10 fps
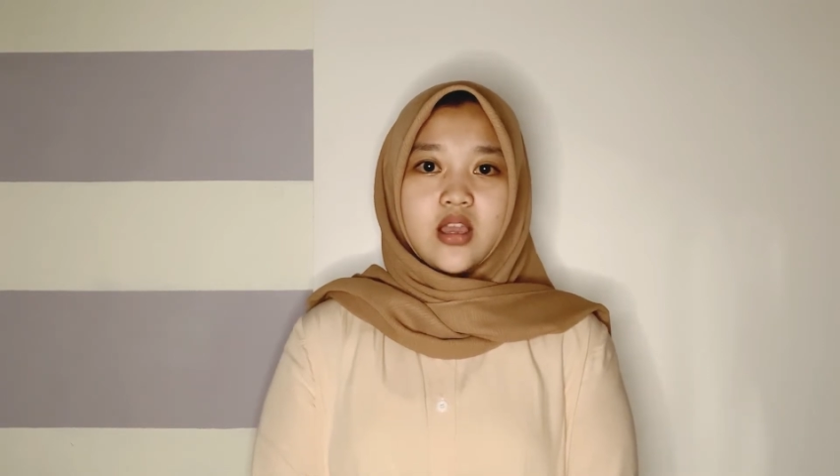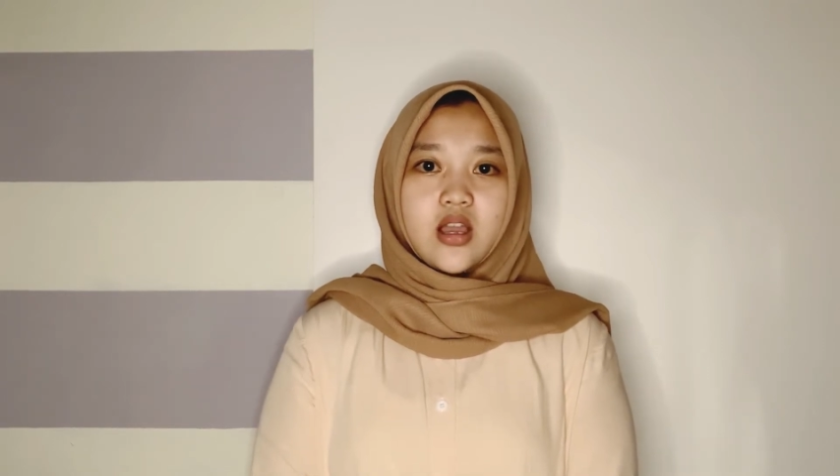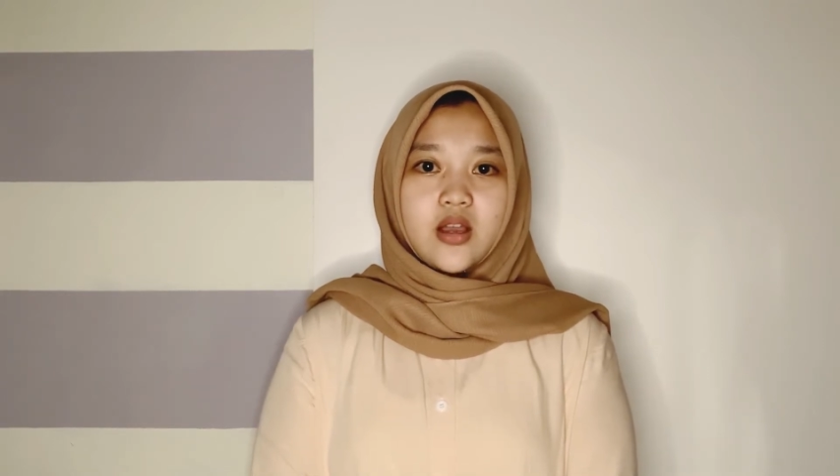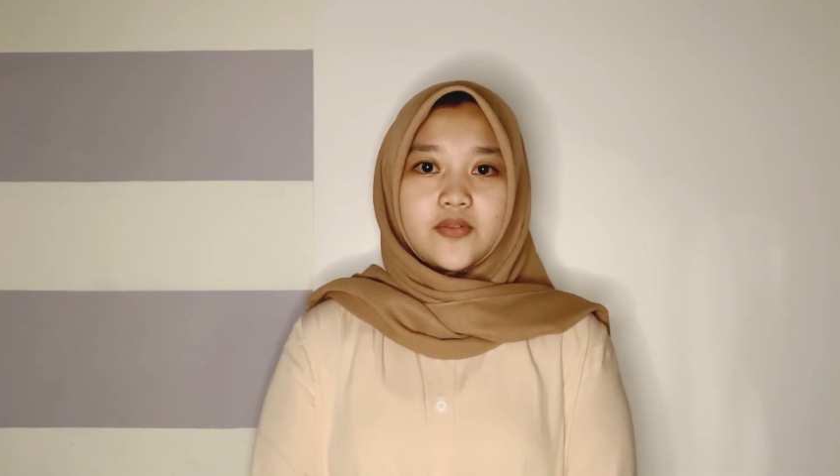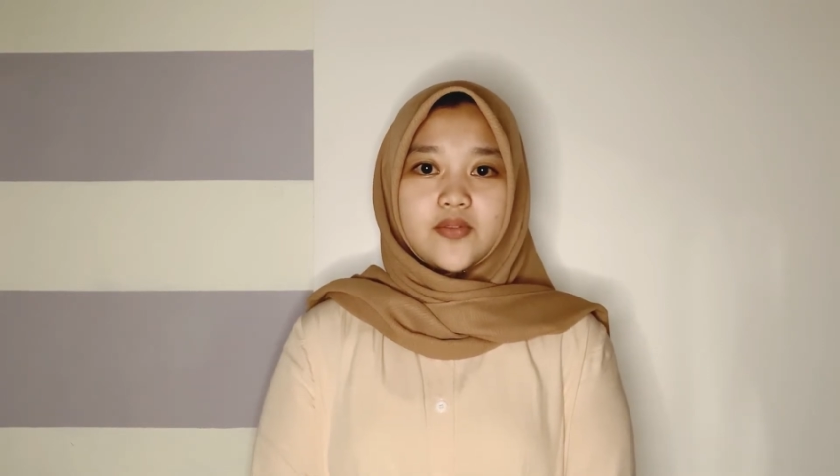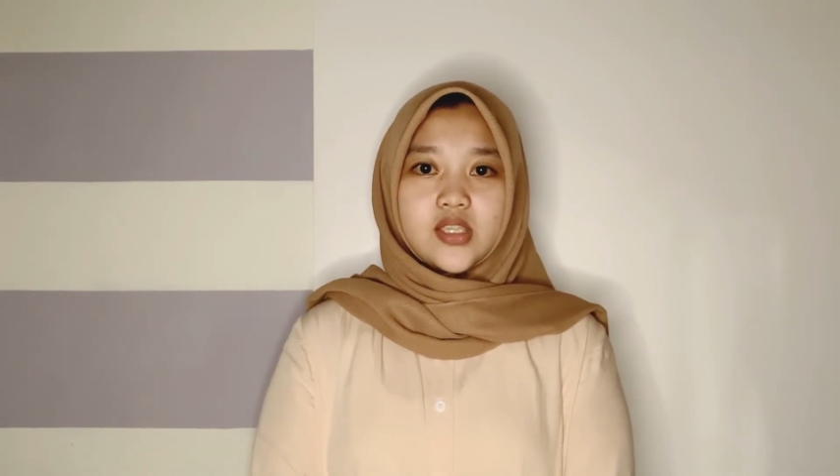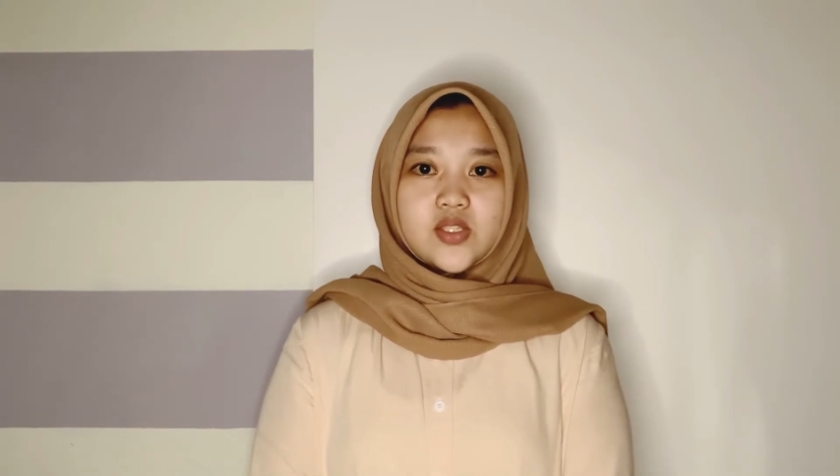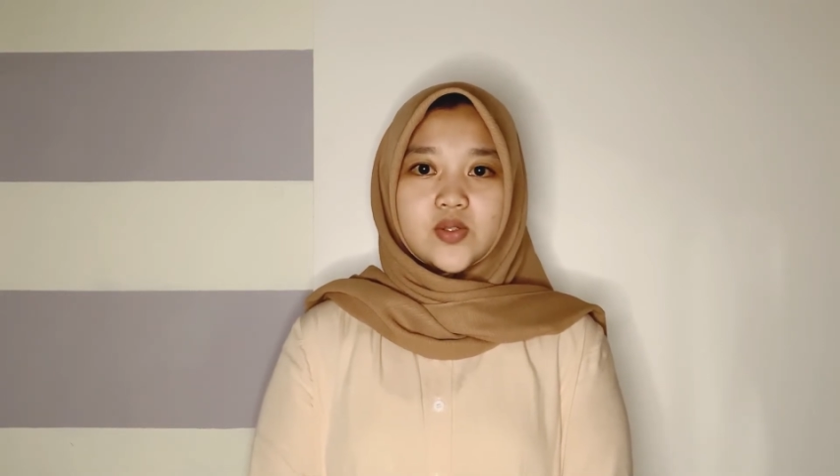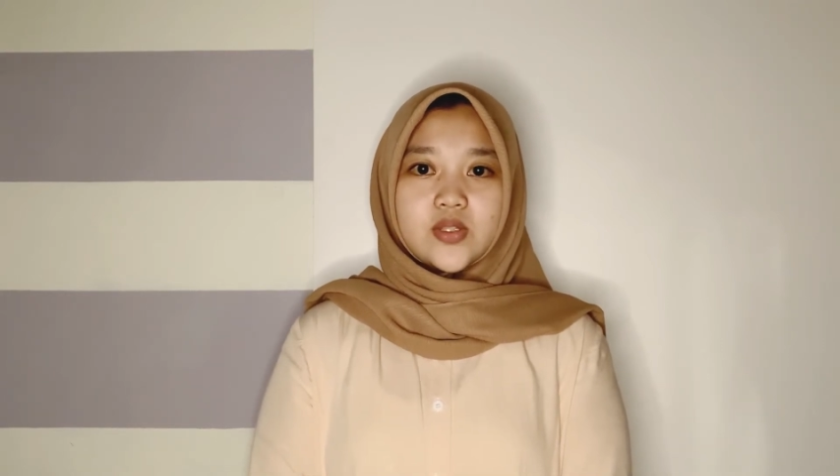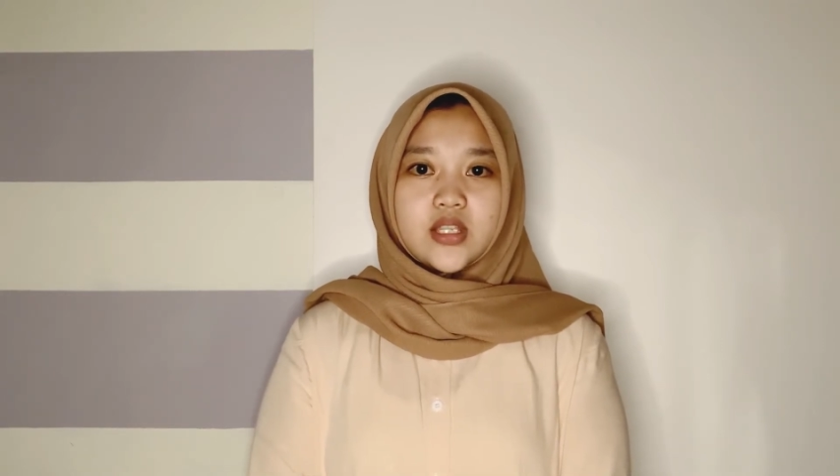of
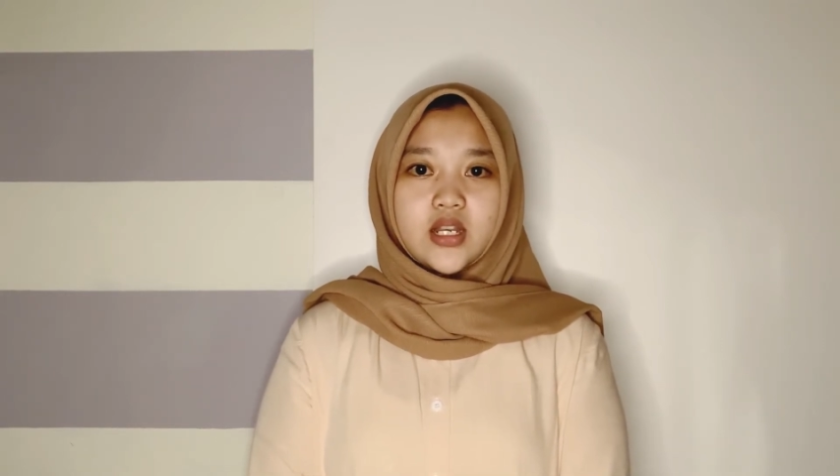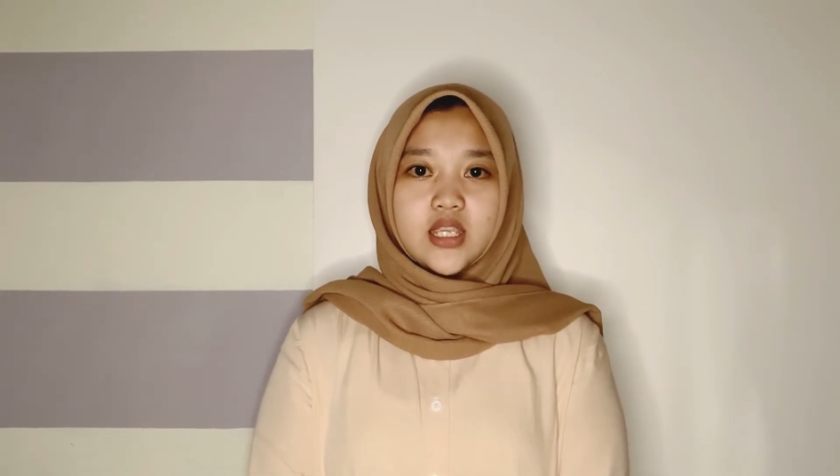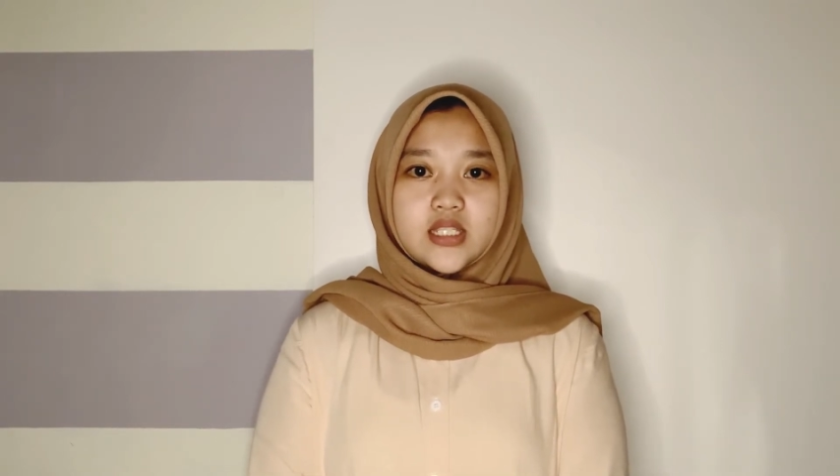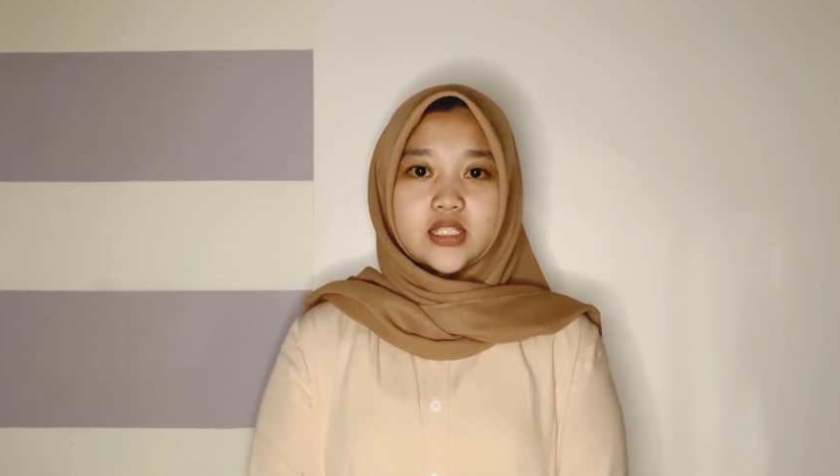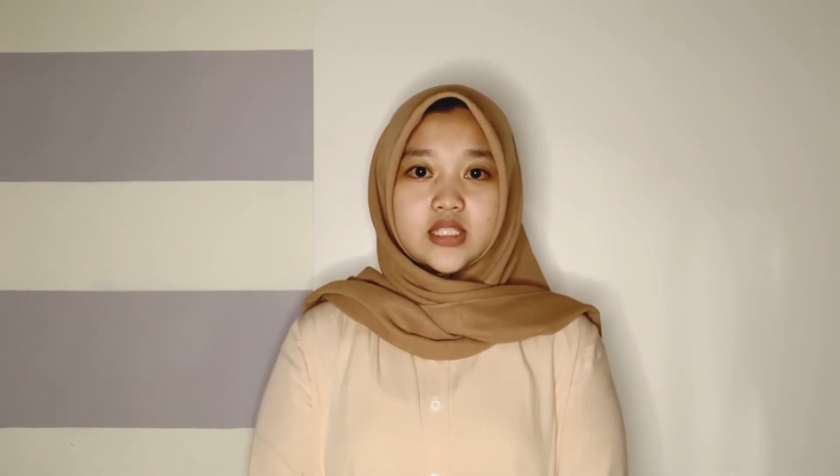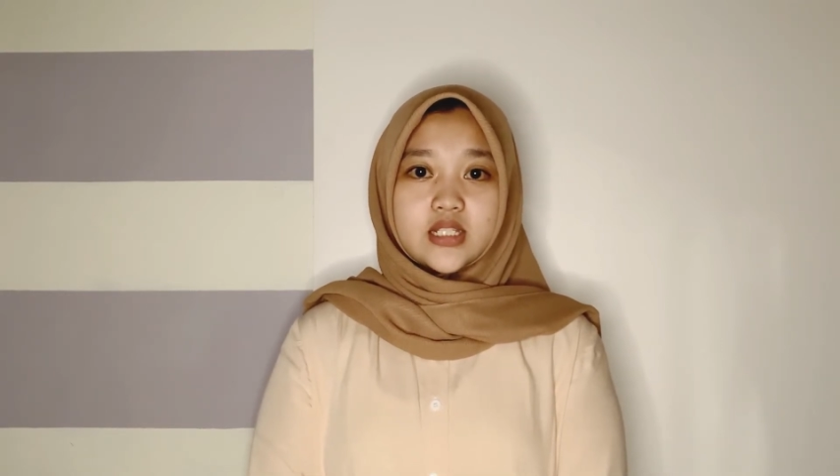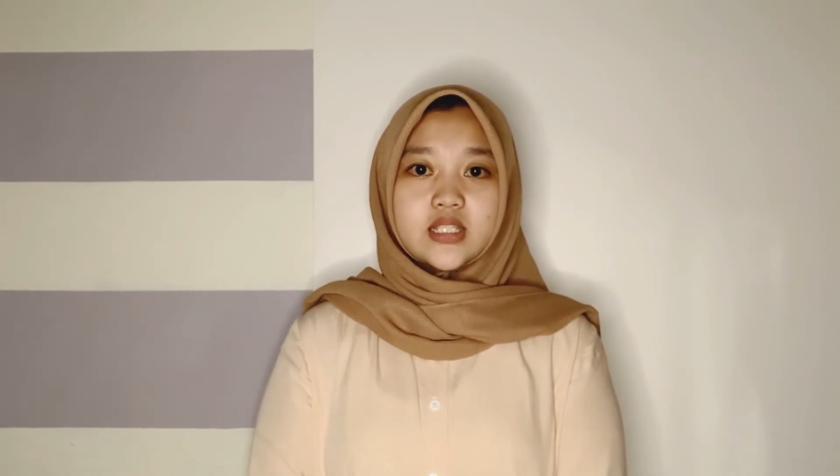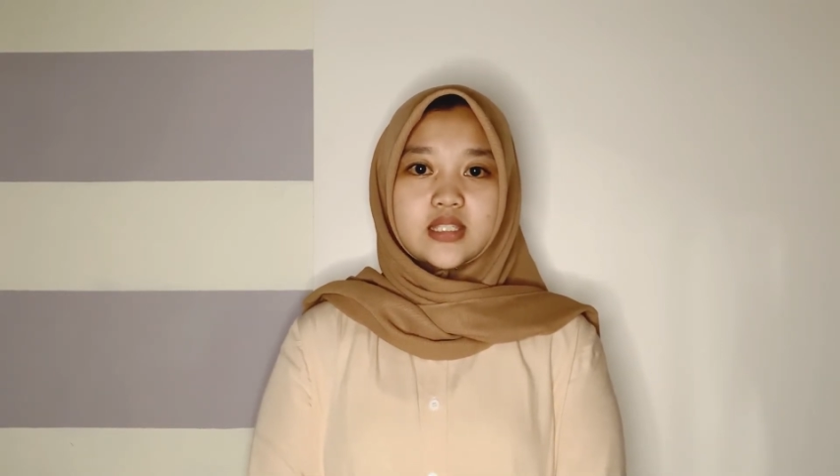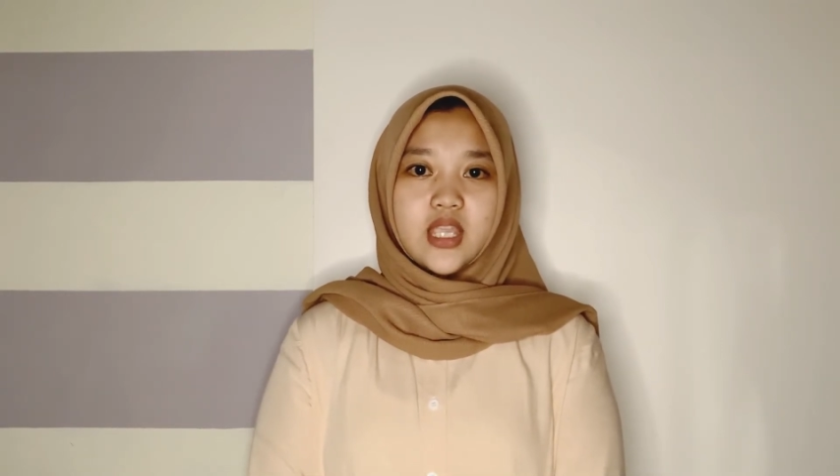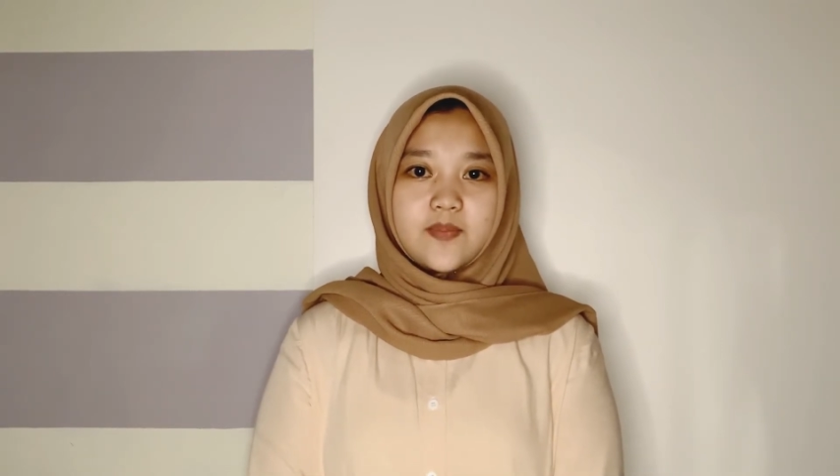insulin resistance
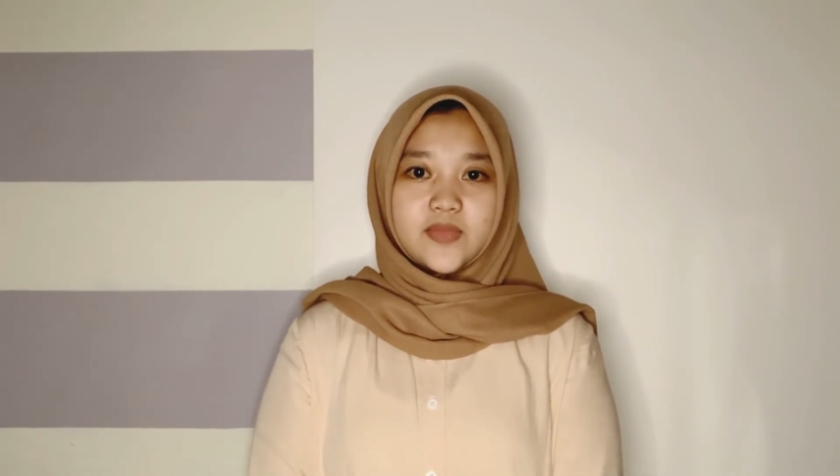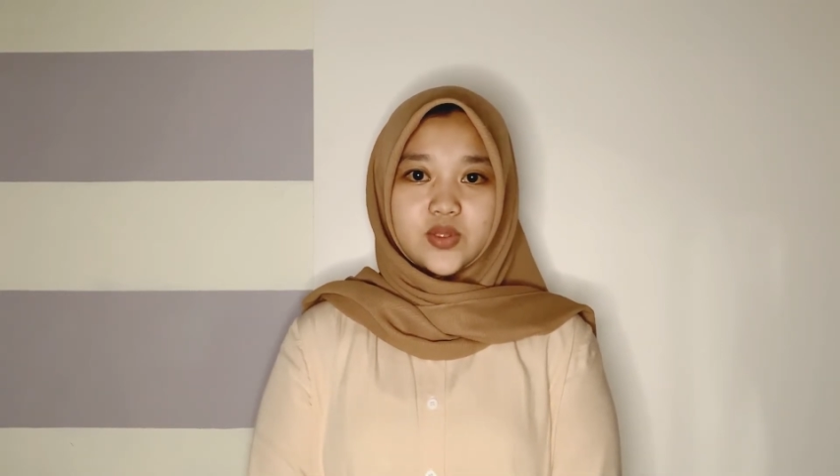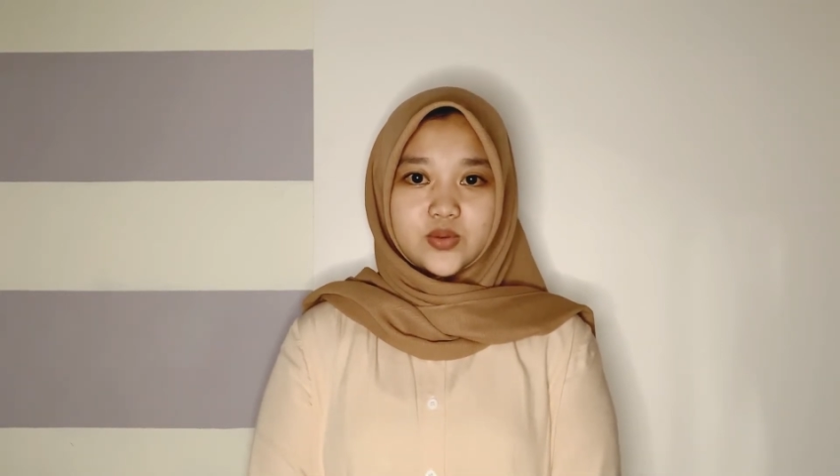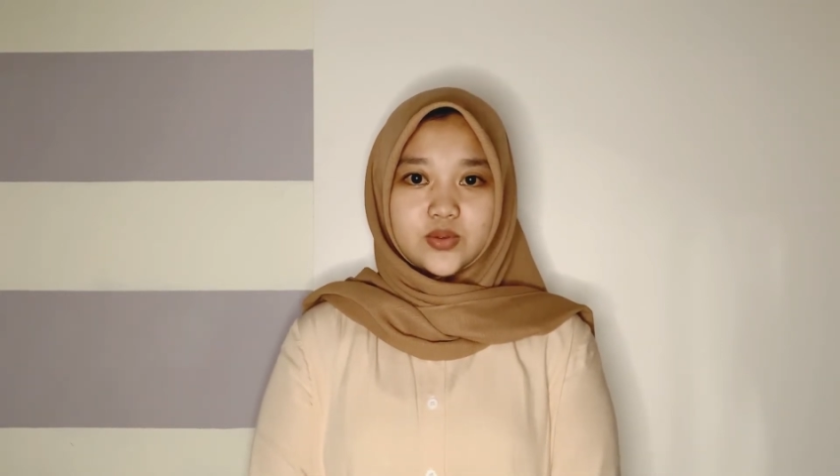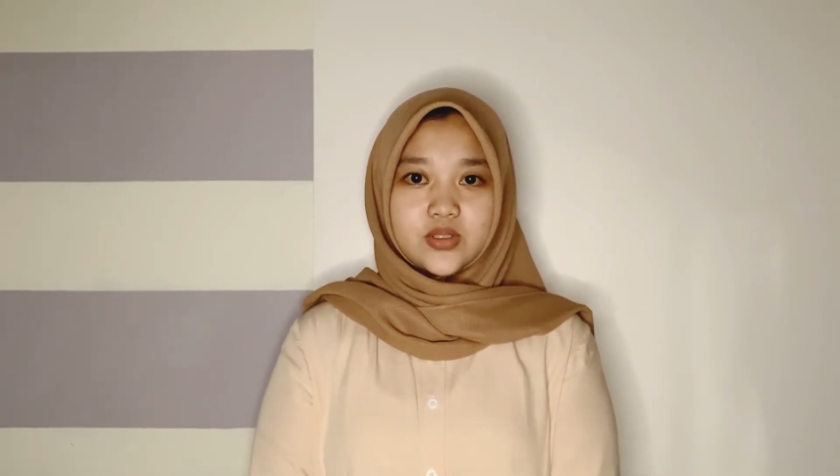type 2,